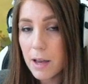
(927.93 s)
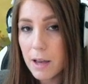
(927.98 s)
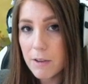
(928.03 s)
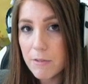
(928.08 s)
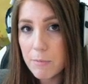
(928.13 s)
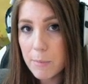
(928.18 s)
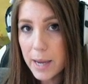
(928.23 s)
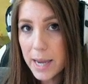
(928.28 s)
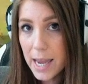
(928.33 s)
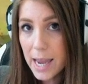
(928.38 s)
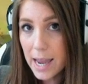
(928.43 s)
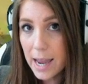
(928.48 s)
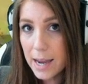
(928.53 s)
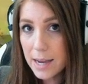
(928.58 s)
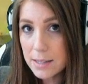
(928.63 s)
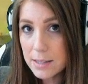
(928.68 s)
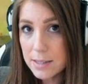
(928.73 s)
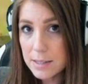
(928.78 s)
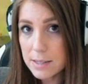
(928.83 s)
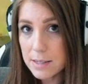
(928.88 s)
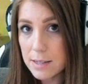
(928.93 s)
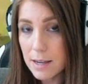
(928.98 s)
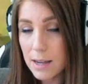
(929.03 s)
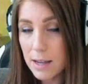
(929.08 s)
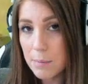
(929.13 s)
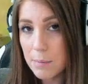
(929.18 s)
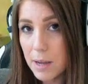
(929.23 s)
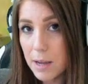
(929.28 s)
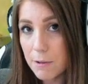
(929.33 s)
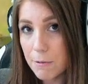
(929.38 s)
of my haste
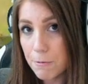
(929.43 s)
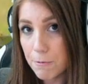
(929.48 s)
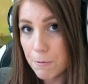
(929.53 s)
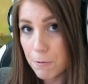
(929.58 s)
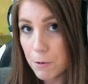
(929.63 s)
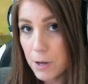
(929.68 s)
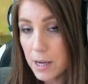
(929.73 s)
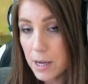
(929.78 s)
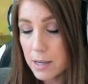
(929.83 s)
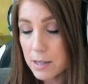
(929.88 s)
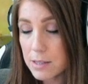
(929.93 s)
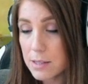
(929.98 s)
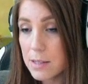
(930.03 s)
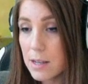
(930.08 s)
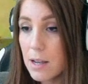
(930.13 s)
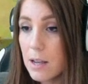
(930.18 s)
and my freeze.